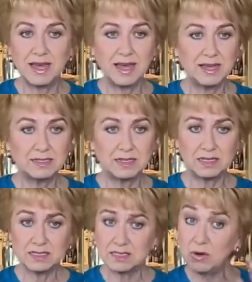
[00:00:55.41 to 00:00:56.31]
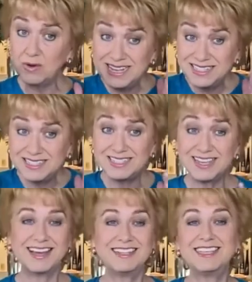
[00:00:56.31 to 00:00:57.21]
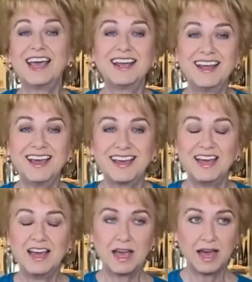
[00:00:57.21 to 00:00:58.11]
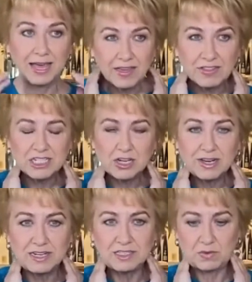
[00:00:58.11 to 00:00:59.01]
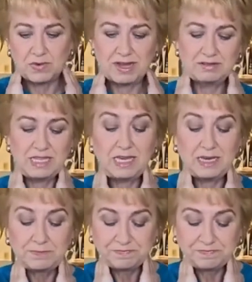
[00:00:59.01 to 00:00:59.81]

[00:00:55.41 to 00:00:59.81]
and it's so easy to get tech neck and get the tightness around here.